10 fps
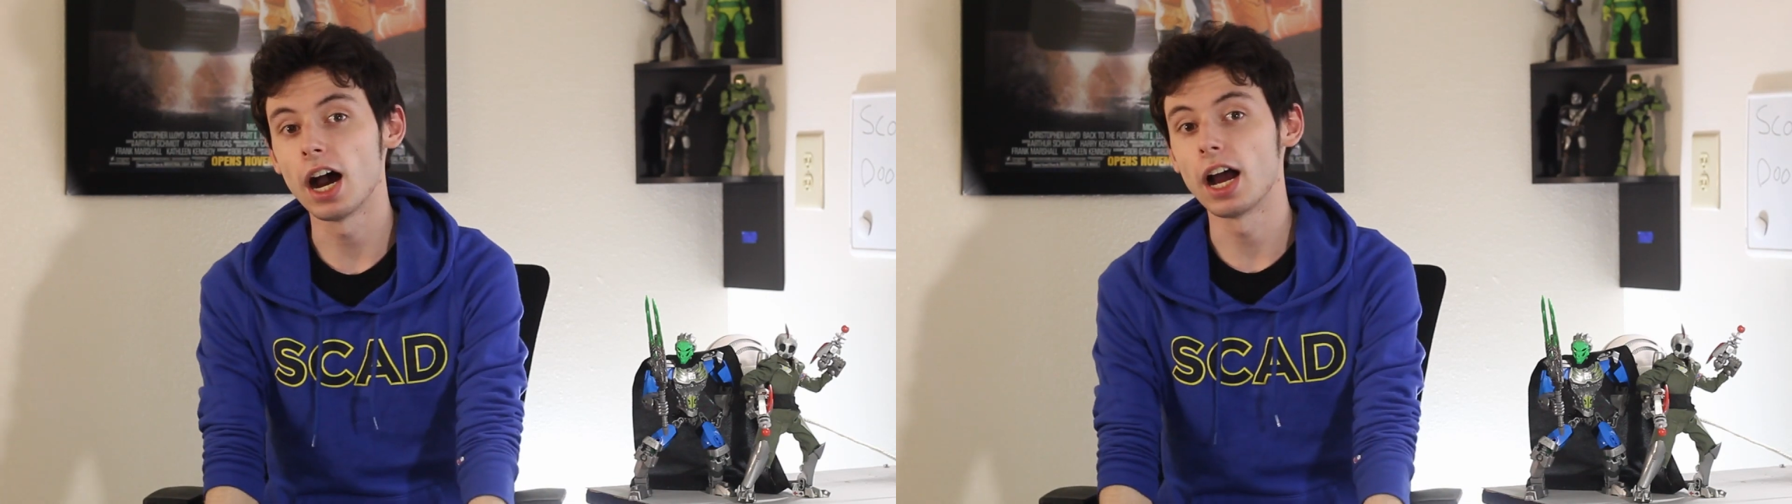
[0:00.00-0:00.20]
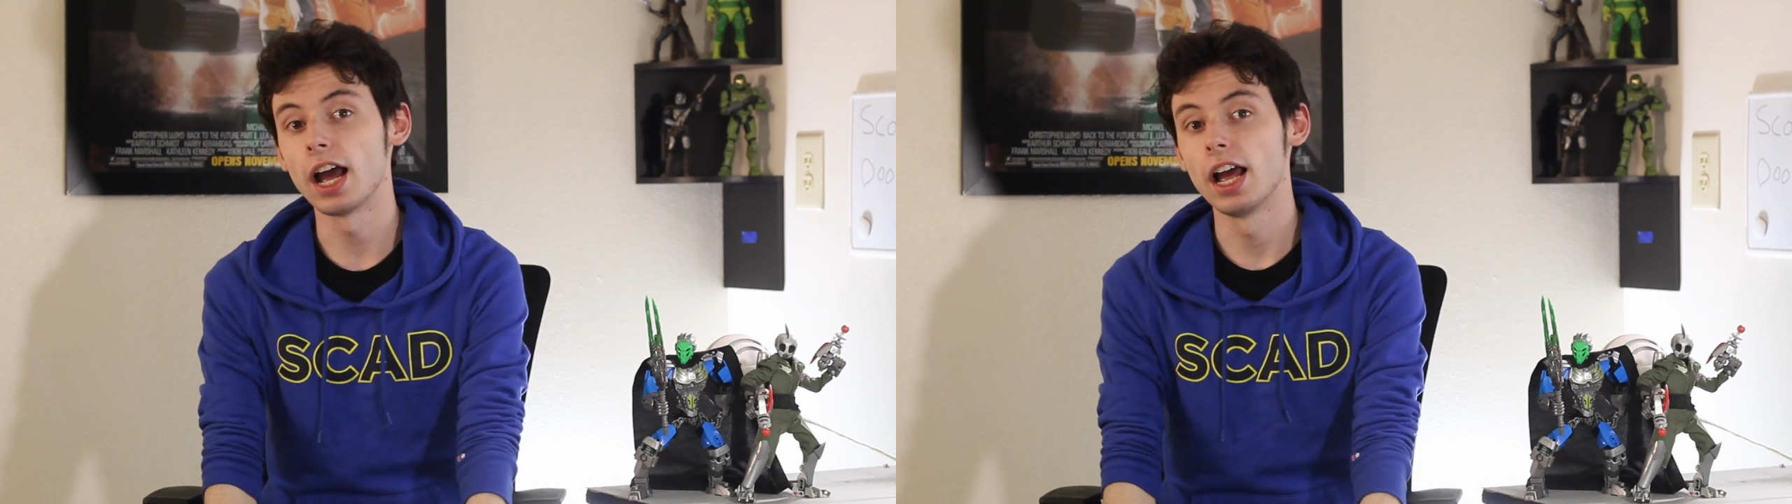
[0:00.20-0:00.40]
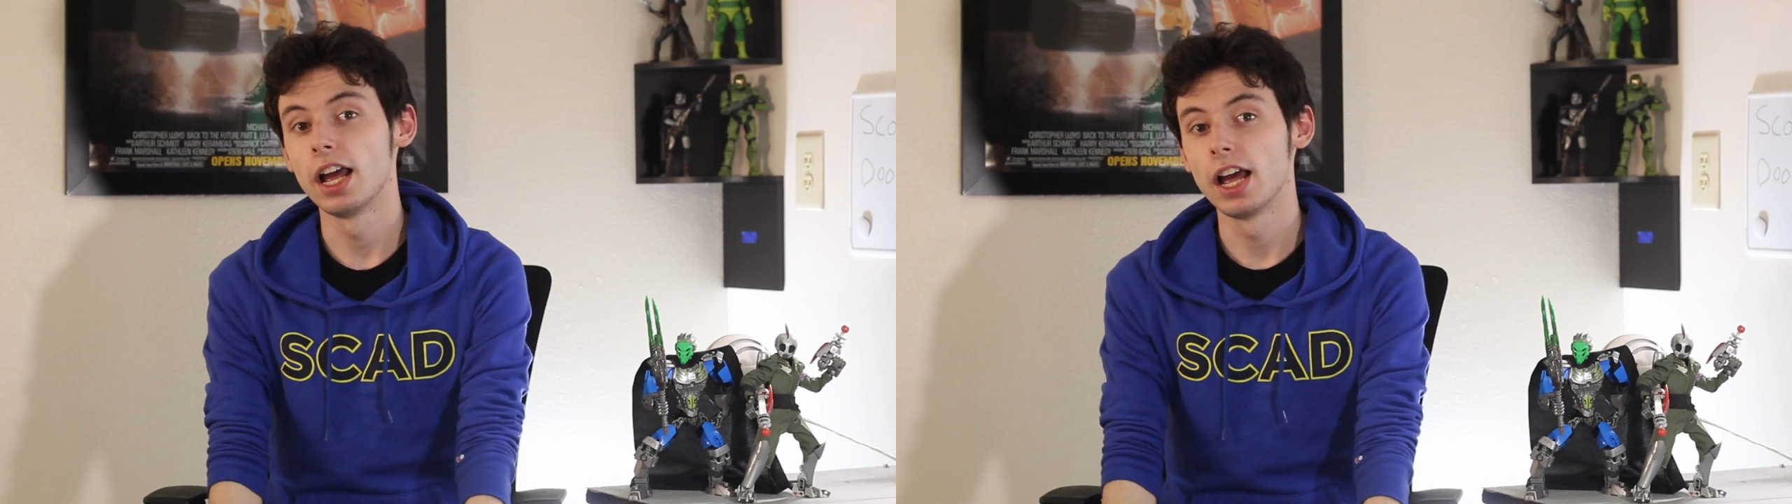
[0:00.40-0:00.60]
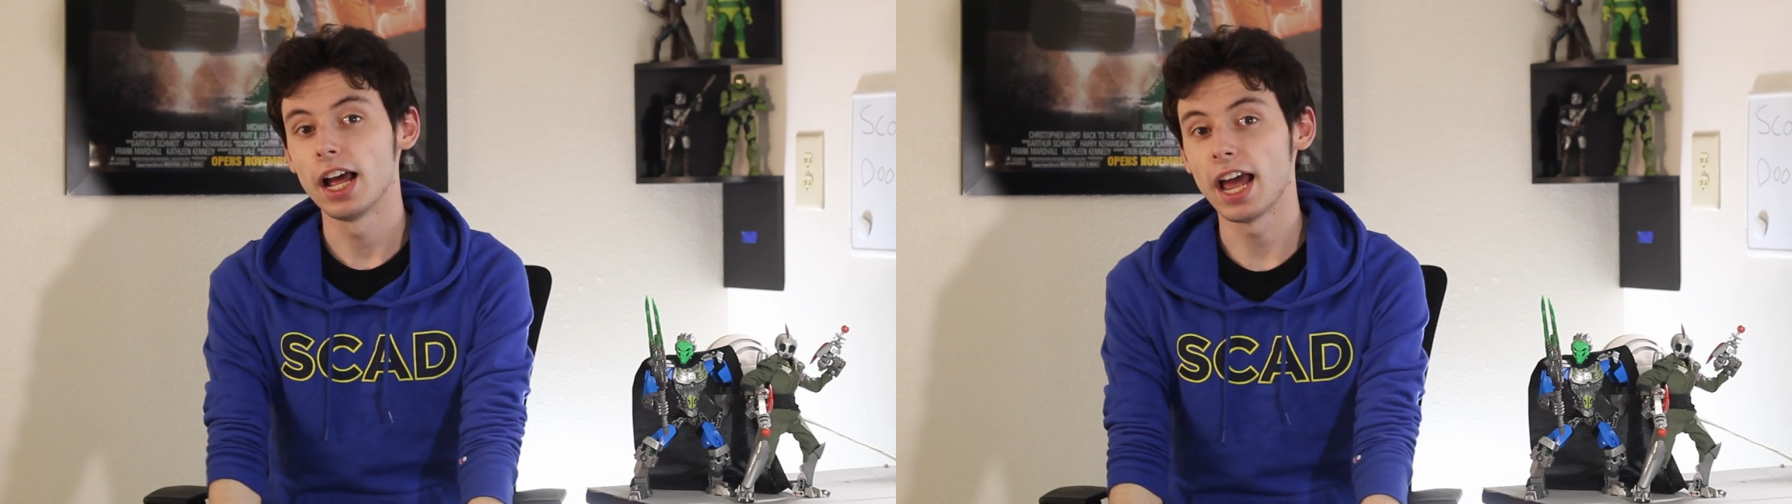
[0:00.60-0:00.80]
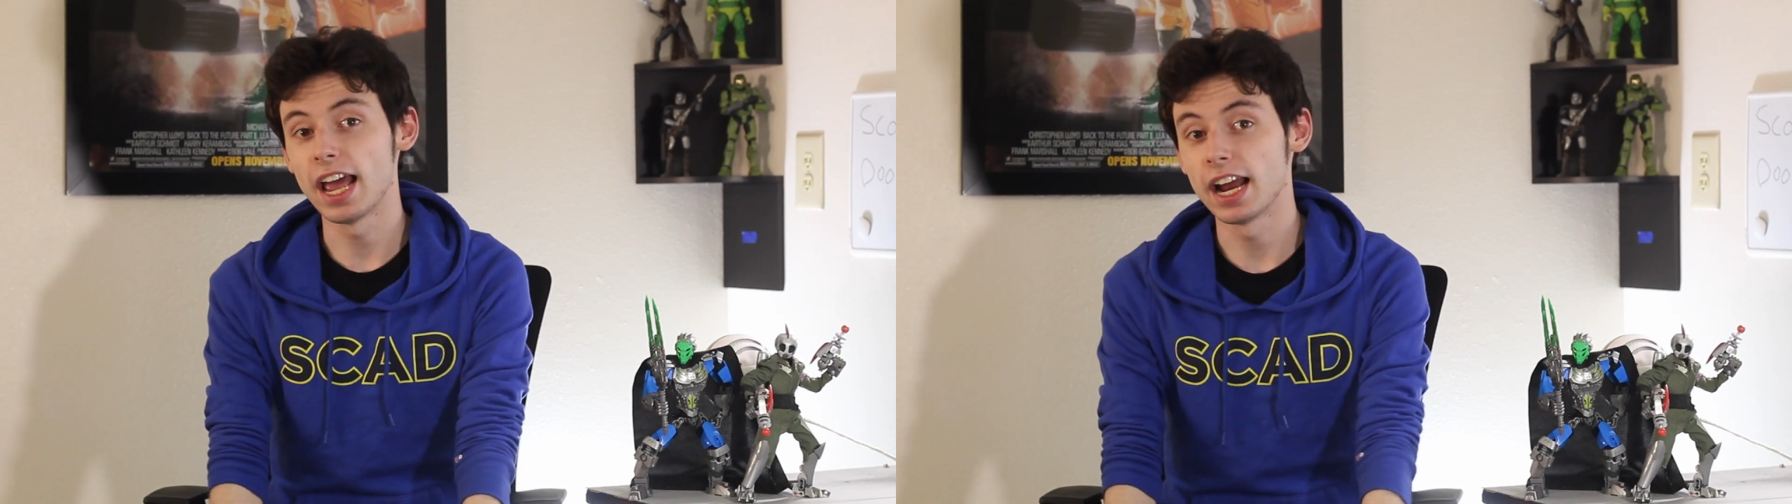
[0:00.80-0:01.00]

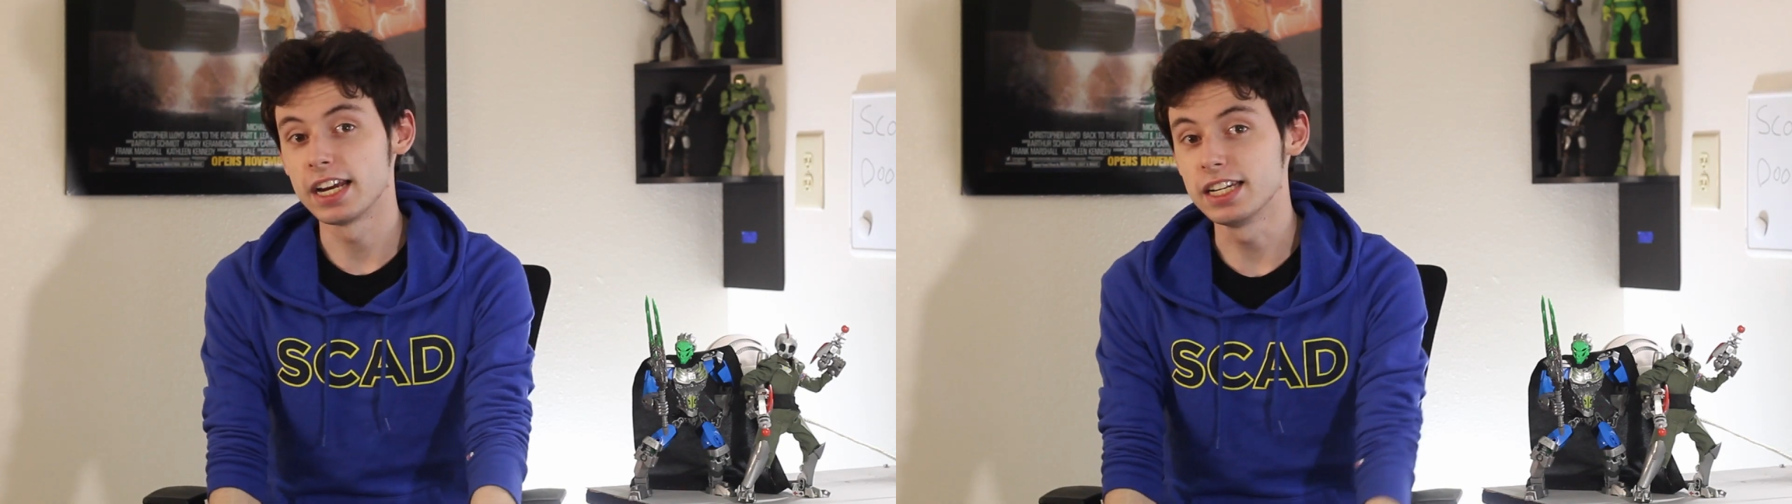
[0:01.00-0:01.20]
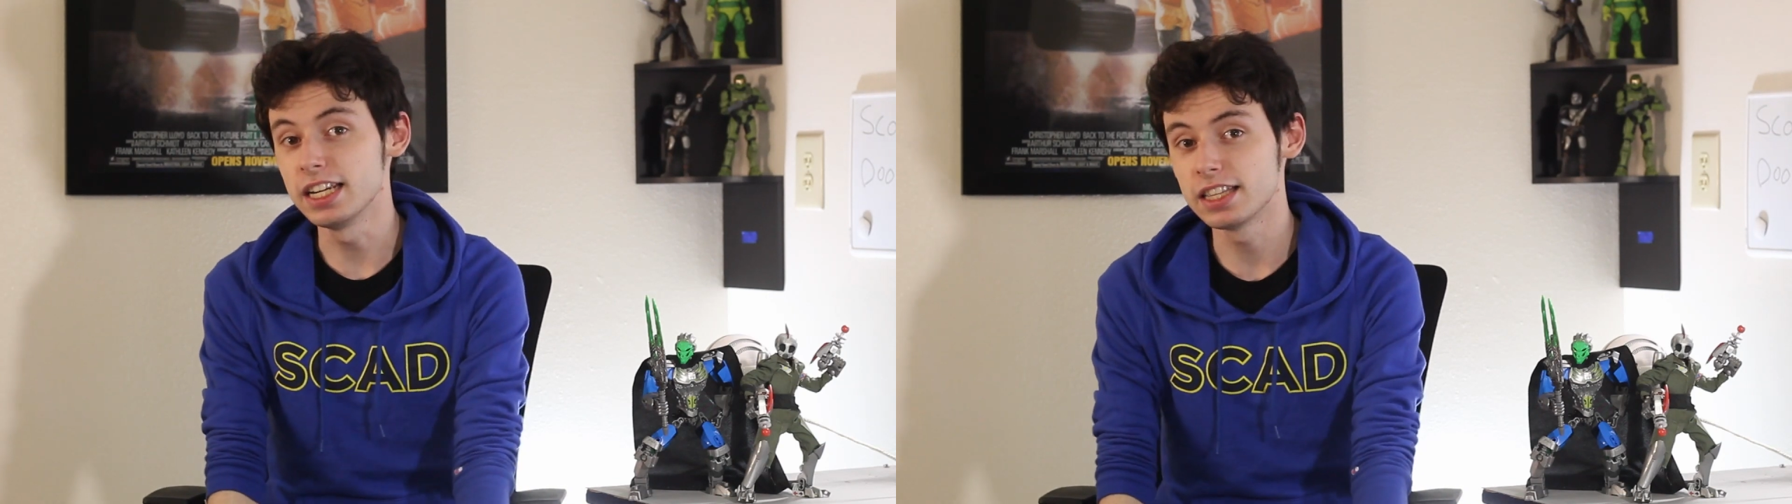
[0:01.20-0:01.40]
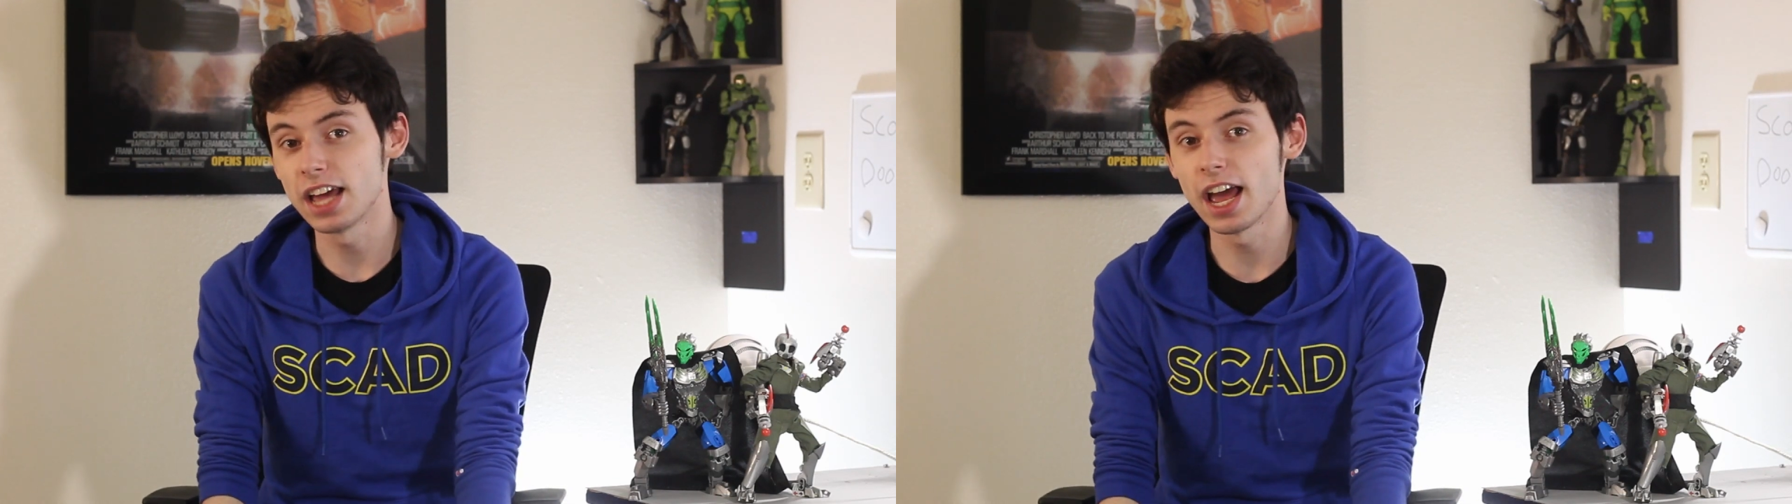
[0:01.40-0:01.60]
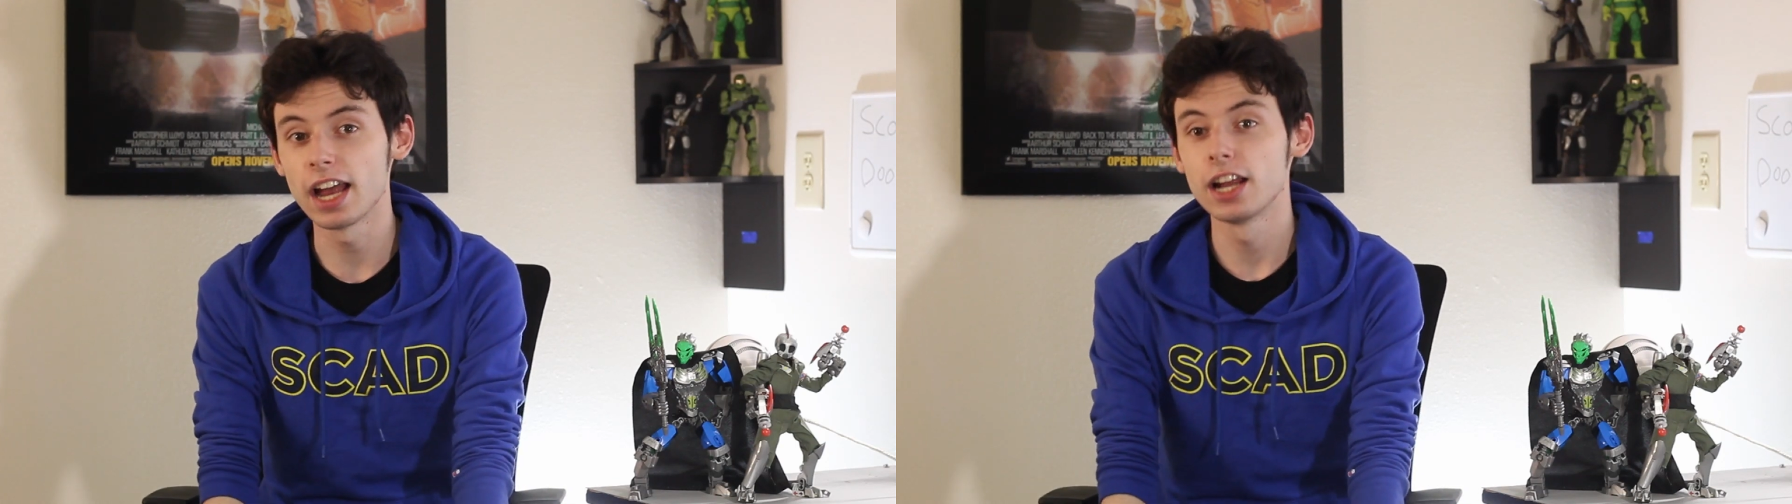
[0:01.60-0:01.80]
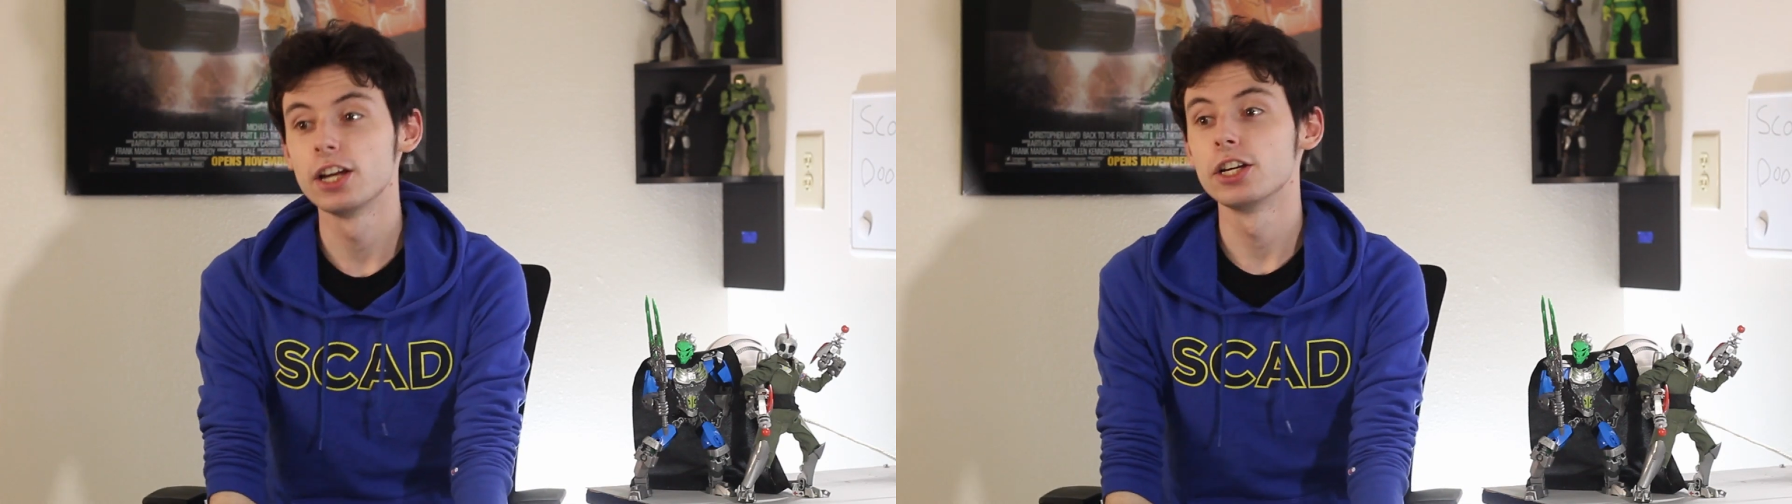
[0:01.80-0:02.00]
and I need
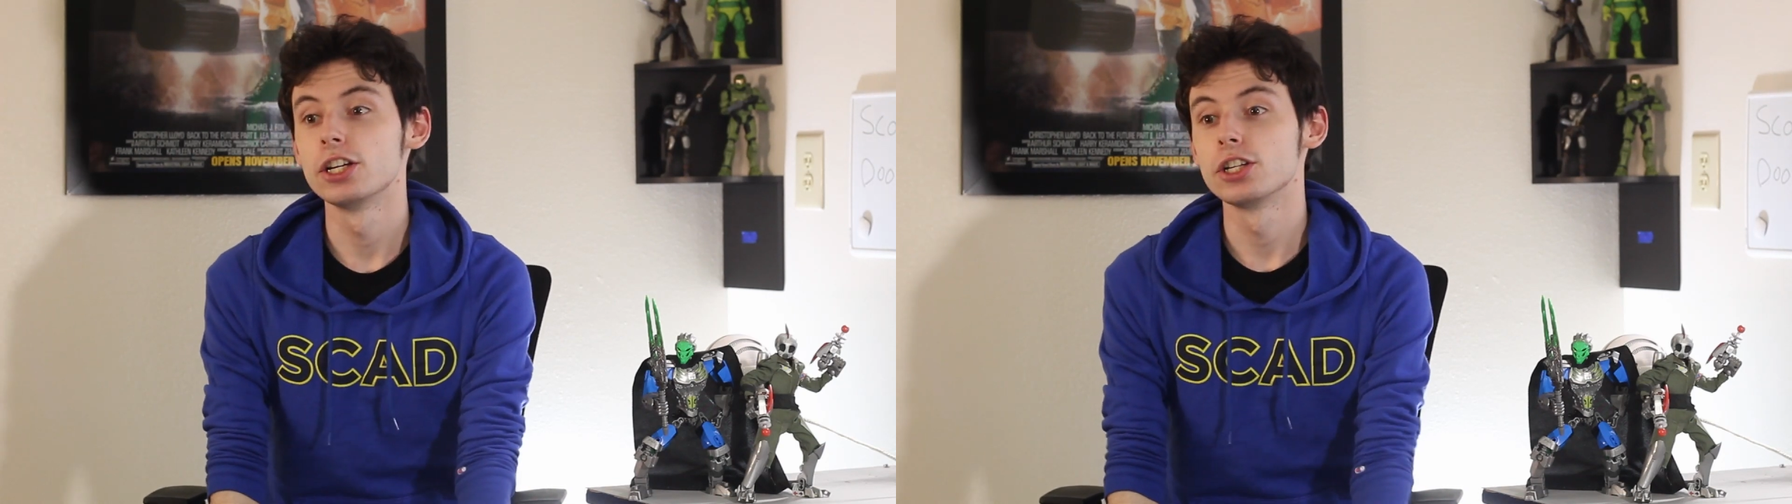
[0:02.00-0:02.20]
that,